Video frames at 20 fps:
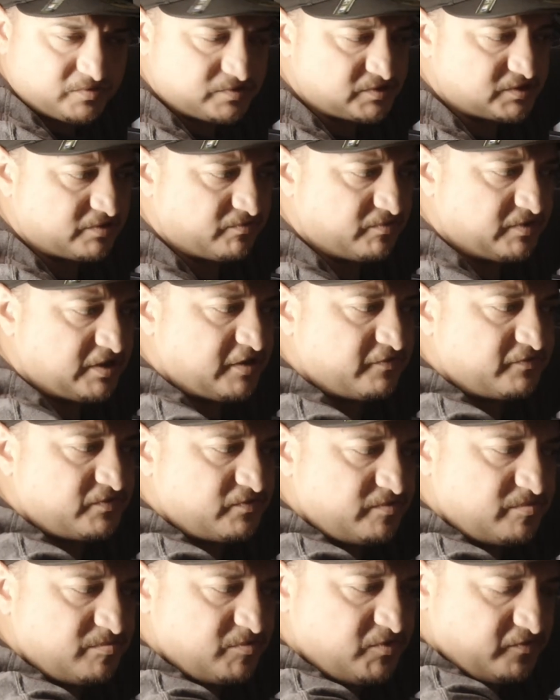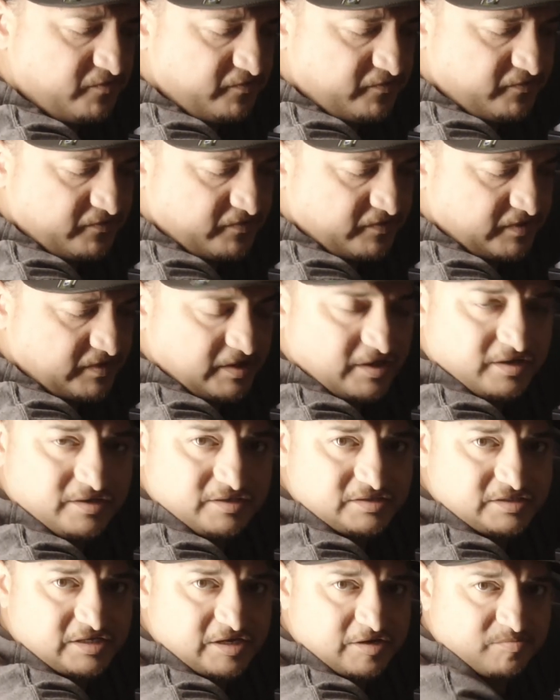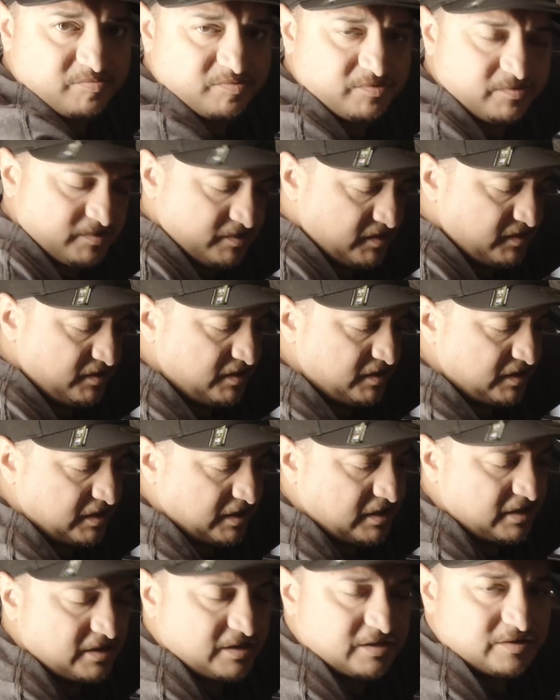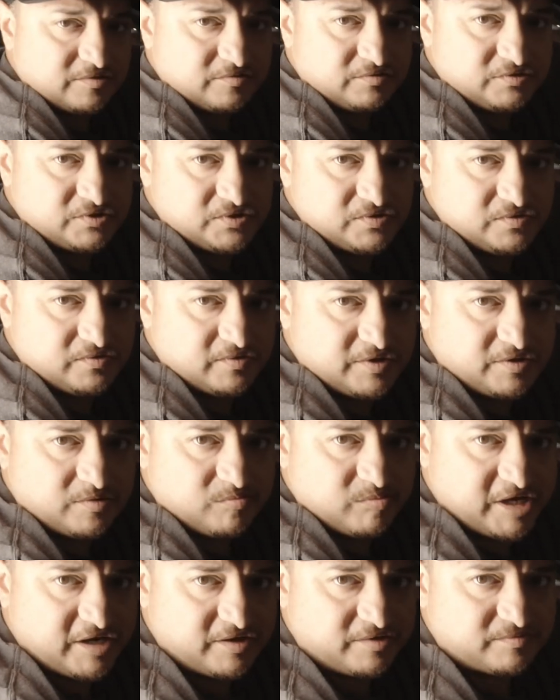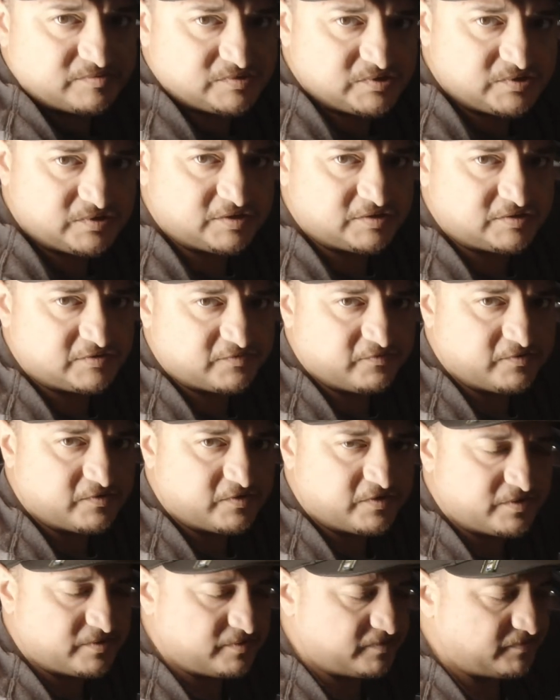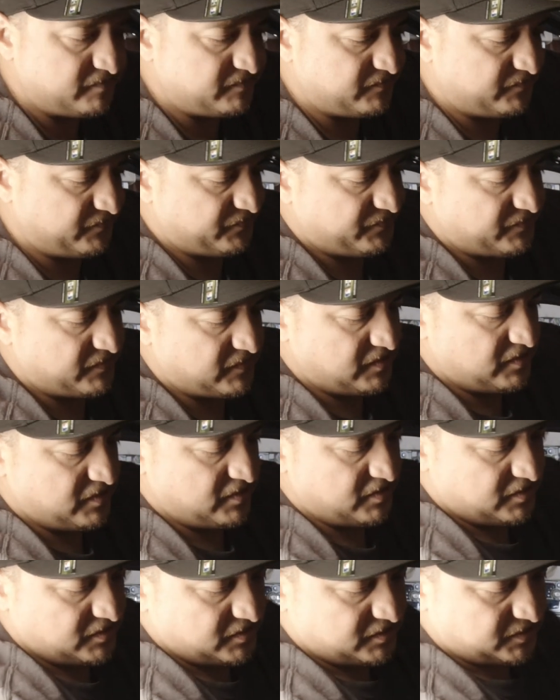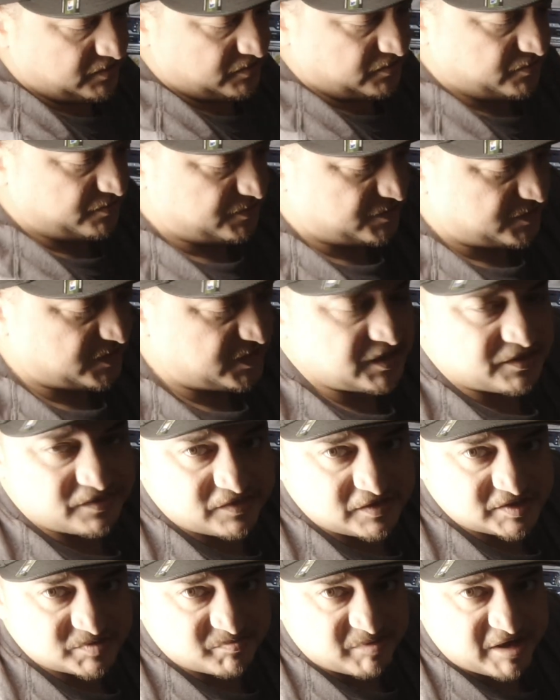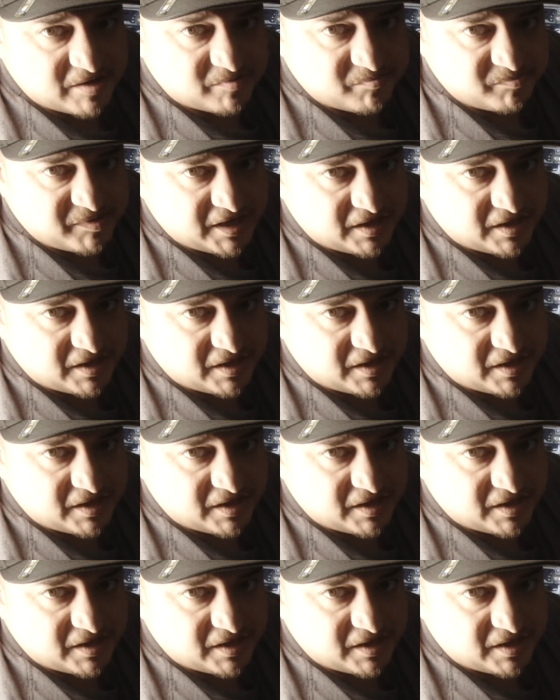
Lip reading: bolts that we have to remove on the top and on the 2 on the bottoms. That's 4. In order to get this bottom